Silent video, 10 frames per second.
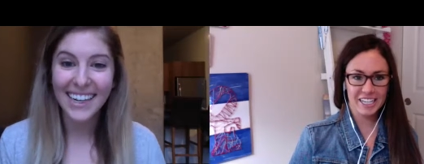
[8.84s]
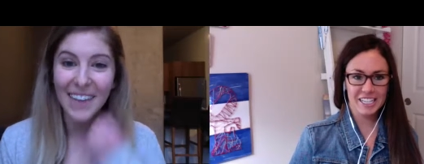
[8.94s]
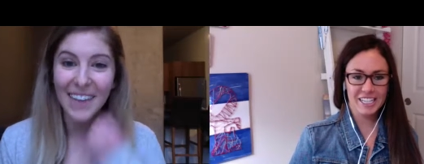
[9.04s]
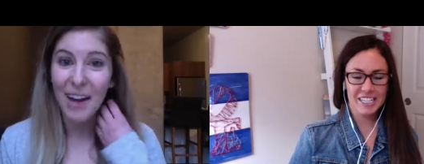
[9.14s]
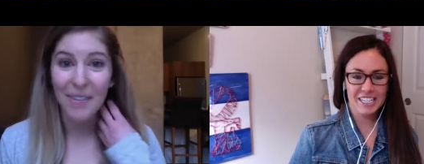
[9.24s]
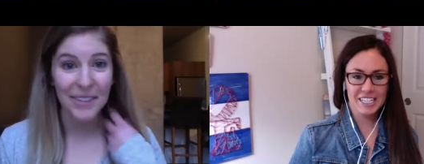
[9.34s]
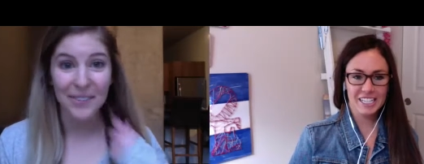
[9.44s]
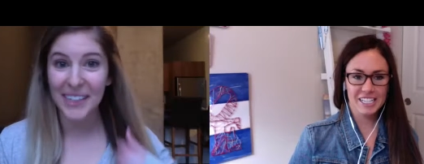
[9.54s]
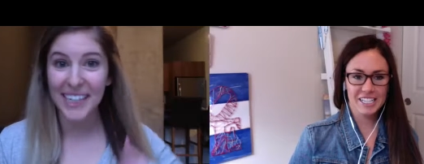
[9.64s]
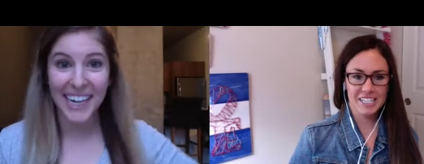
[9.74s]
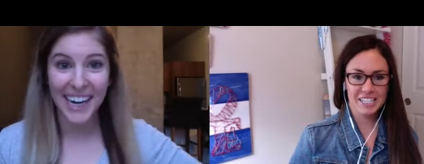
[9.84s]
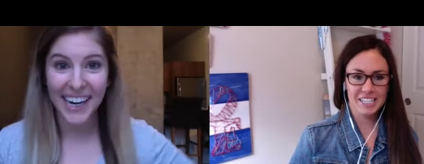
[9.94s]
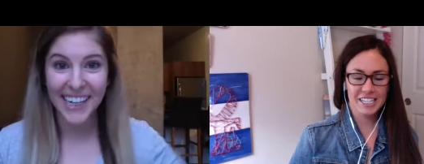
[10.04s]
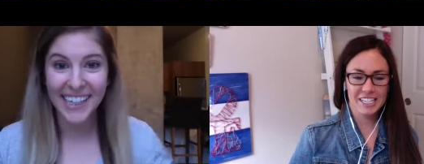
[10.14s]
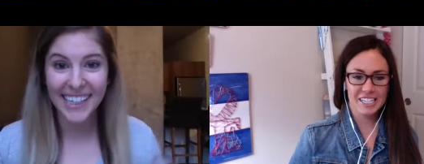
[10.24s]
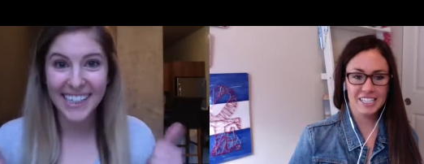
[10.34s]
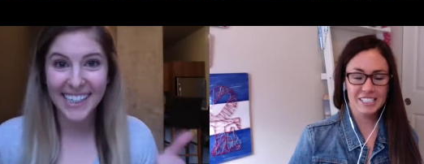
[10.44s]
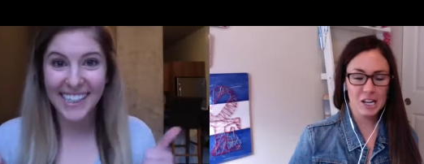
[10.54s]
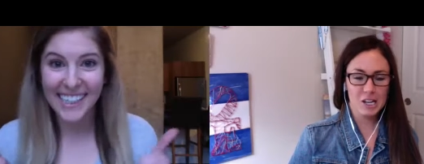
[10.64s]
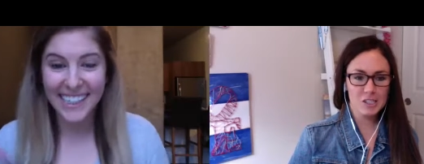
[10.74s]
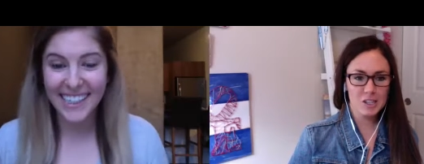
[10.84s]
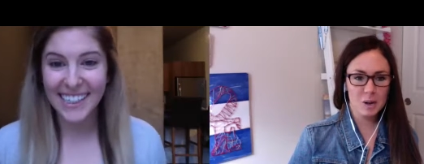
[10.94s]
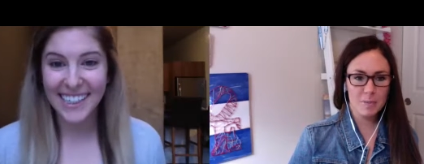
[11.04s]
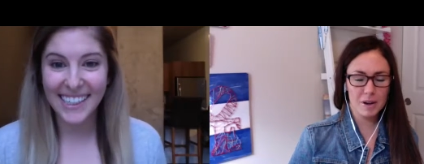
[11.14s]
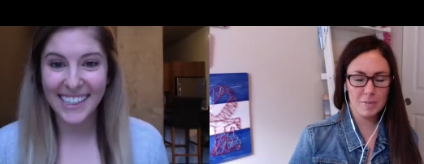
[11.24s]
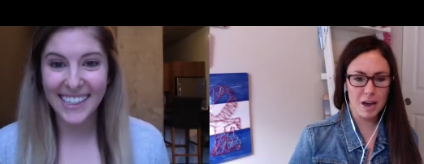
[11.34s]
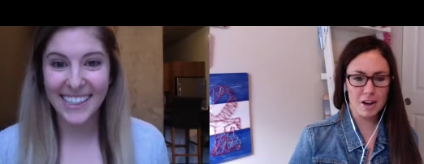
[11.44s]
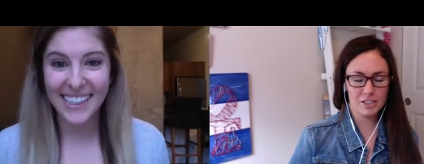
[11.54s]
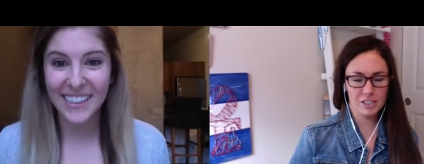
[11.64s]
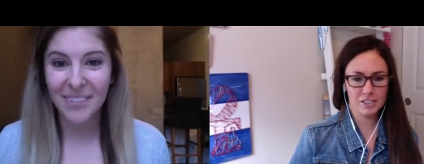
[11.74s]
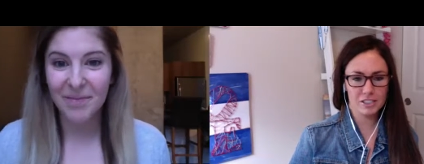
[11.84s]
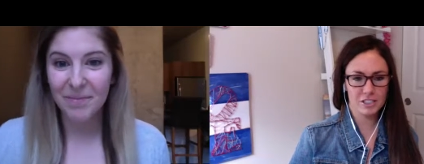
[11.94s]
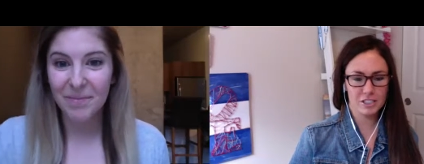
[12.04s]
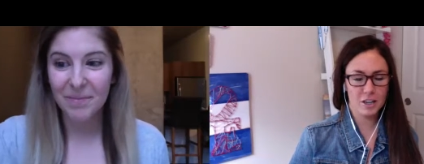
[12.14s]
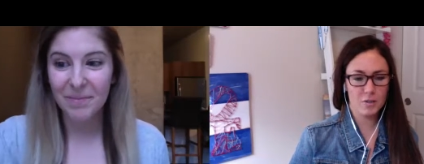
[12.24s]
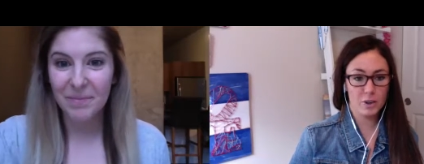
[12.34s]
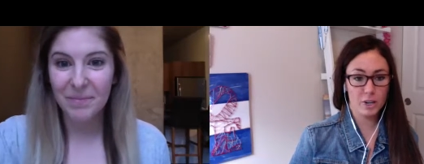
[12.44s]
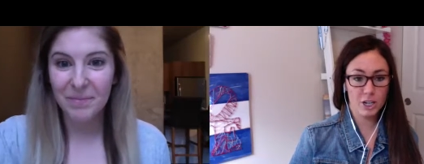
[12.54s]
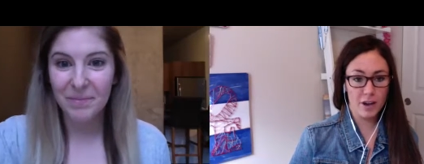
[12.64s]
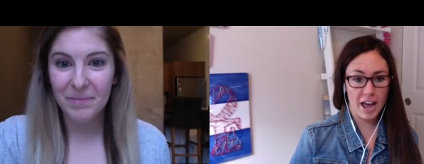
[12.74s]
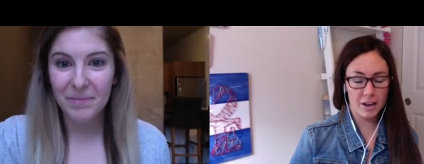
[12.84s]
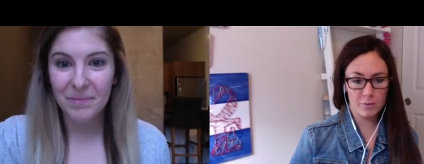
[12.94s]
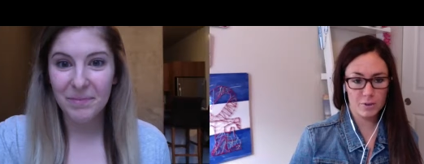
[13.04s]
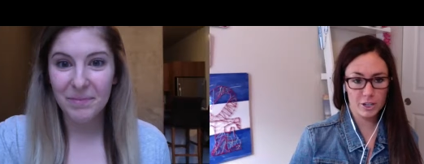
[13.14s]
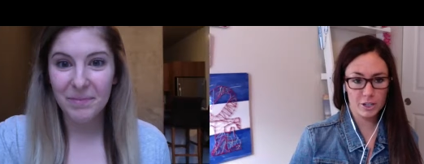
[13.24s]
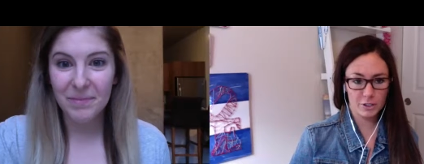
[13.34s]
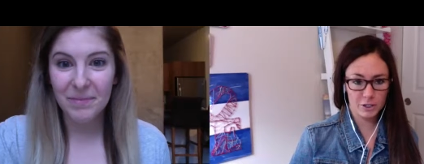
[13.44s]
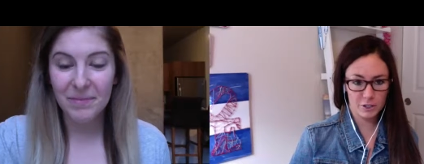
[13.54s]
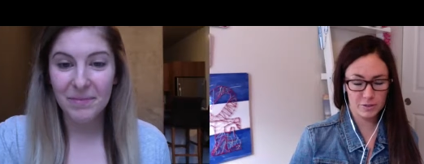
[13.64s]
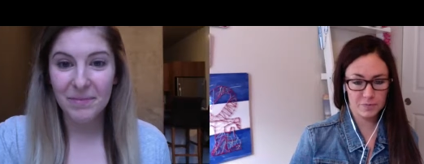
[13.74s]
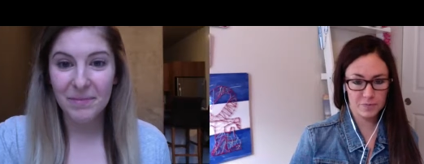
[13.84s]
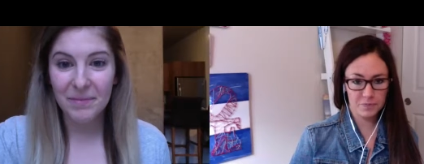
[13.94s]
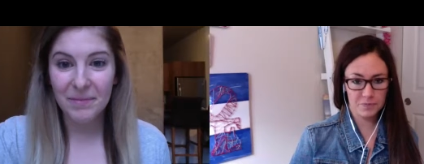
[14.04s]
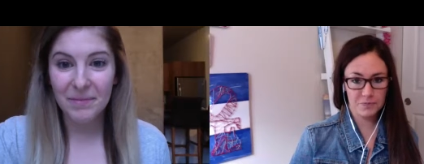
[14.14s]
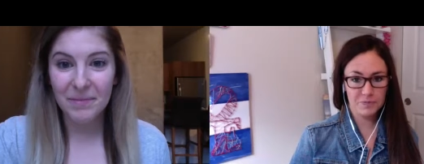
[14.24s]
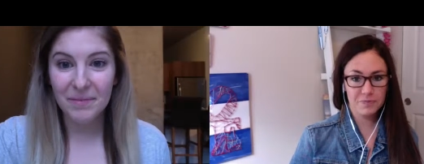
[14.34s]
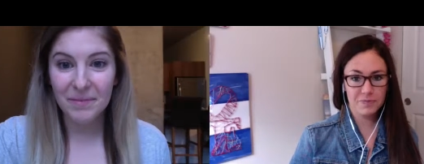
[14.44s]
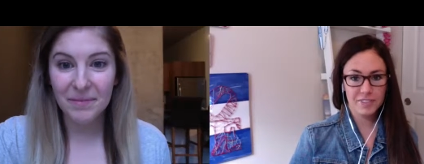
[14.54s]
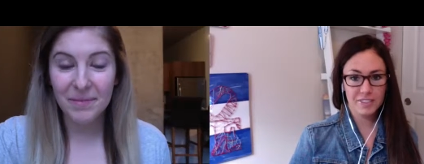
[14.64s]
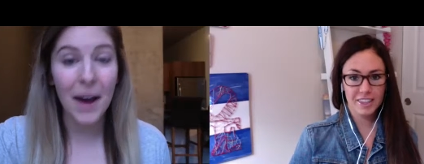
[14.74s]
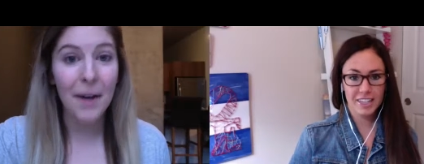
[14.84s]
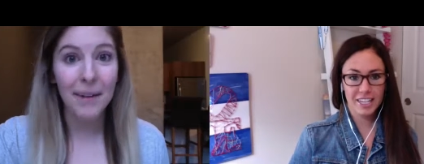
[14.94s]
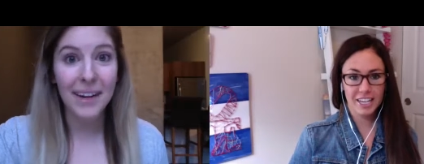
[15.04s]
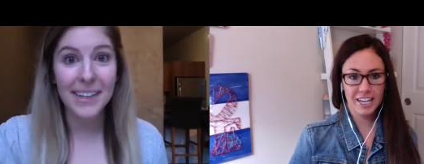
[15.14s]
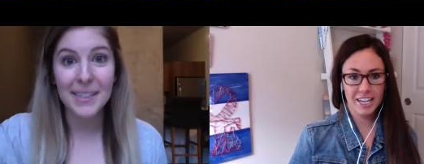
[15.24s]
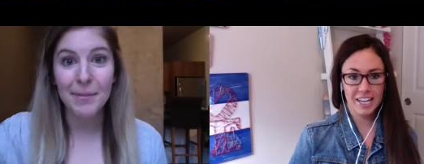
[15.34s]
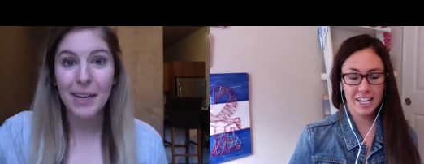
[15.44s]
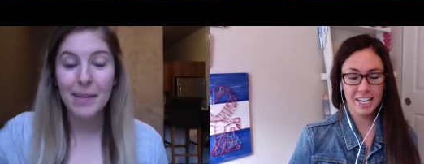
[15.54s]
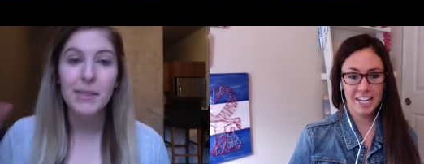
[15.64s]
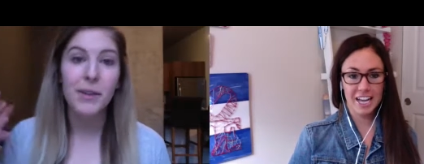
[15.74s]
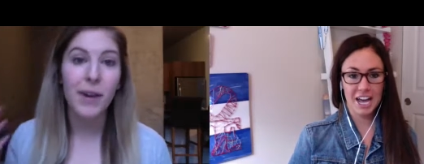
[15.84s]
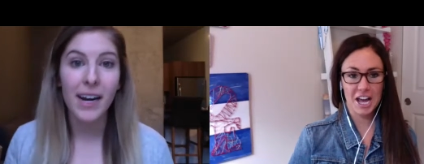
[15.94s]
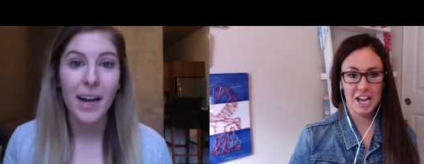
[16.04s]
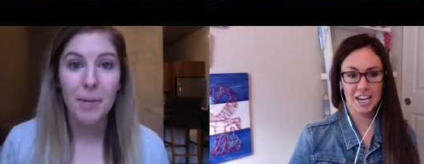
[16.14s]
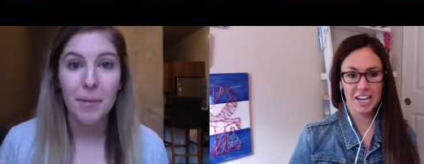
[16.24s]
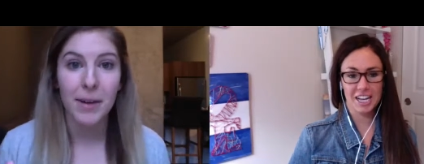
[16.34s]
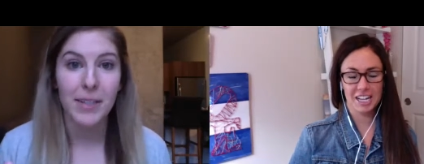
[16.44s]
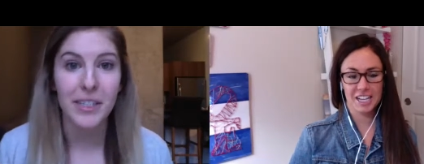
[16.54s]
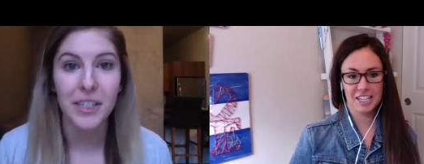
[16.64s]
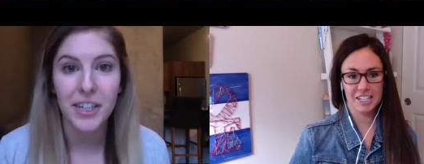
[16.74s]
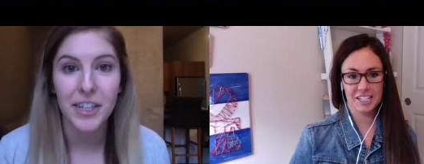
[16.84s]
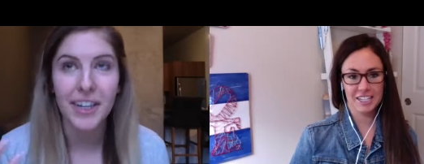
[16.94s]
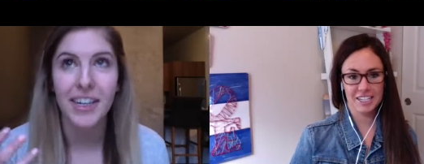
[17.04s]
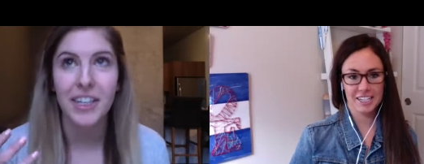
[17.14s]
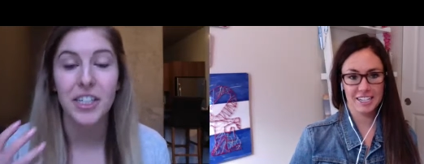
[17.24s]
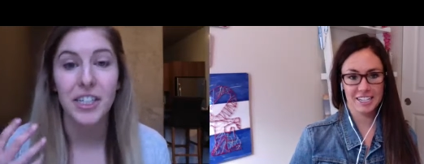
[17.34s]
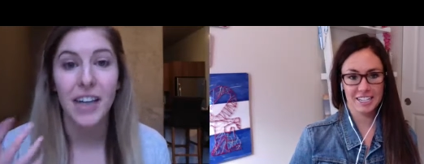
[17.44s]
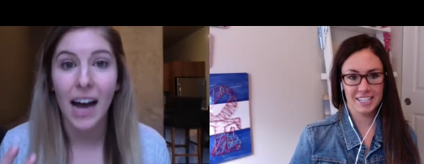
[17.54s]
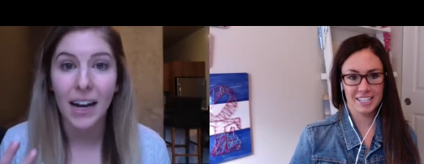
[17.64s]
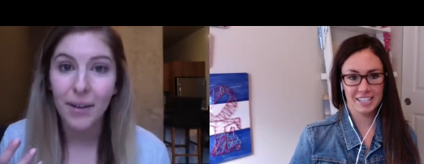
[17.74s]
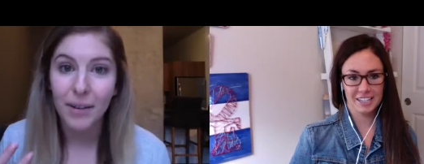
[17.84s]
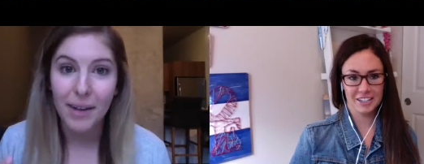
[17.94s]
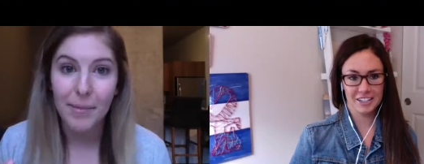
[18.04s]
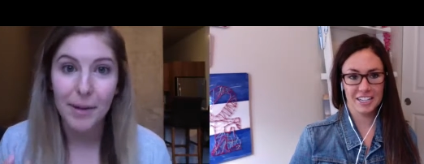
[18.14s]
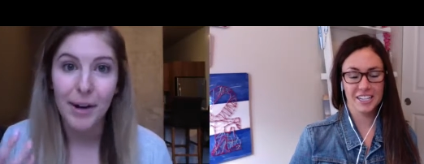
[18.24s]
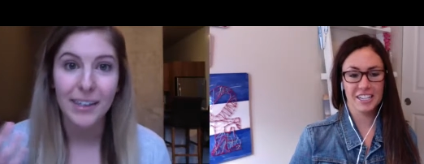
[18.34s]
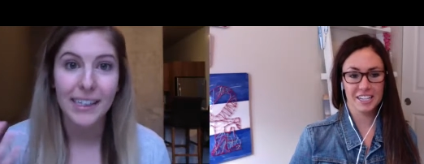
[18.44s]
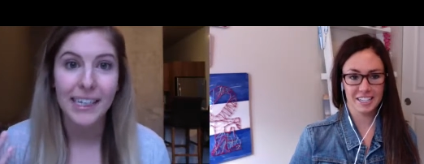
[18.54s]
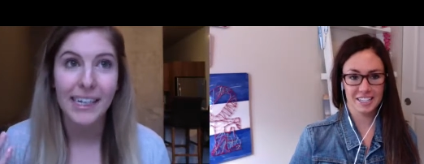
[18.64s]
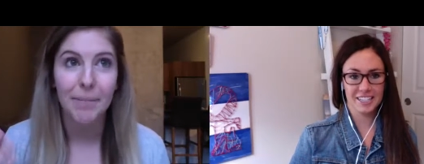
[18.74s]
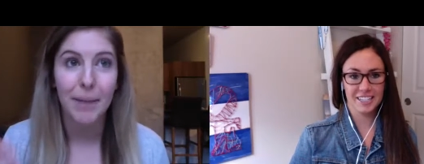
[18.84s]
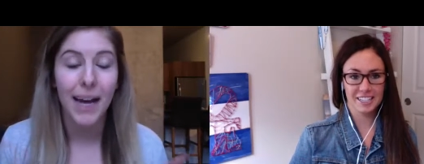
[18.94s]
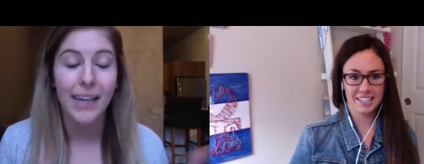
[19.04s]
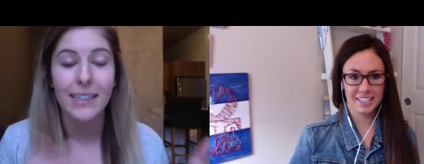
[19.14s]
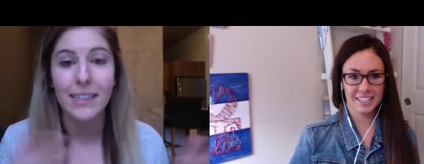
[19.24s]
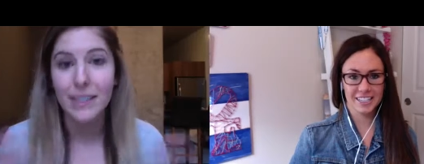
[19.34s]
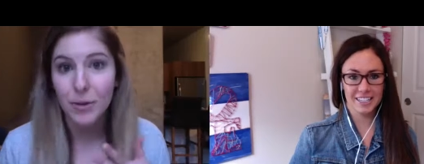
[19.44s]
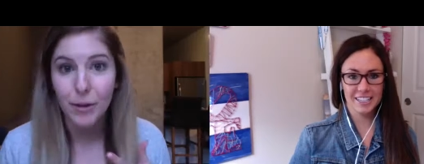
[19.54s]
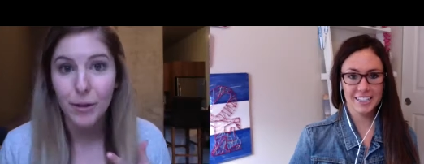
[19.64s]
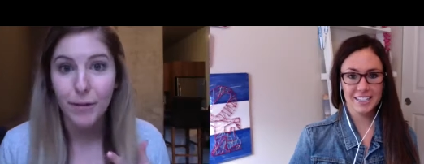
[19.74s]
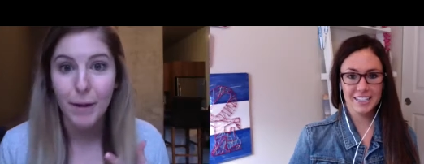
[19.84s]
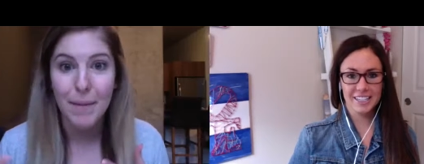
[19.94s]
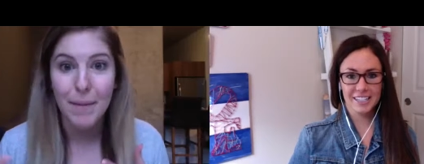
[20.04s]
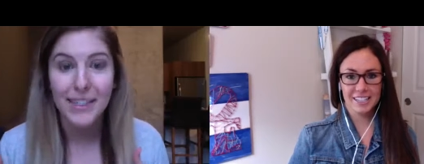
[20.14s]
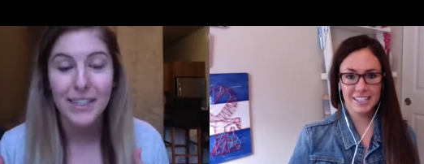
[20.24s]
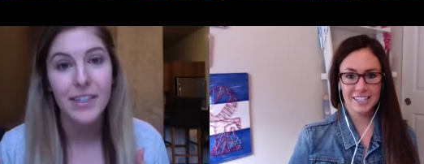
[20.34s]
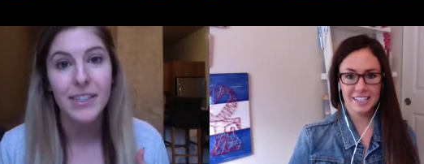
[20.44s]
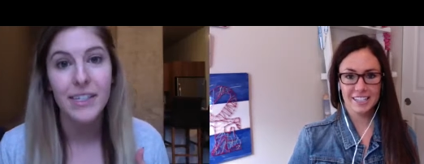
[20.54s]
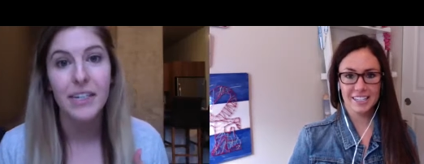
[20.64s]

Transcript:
Speaker 1: I'm happy to be here. Tell us a little bit about her, yourself. Where are you at and what do you do?
Speaker 2: All right, so my name's Lauren. I'm a personal trainer in Chicago. I'm currently back in school for my master's in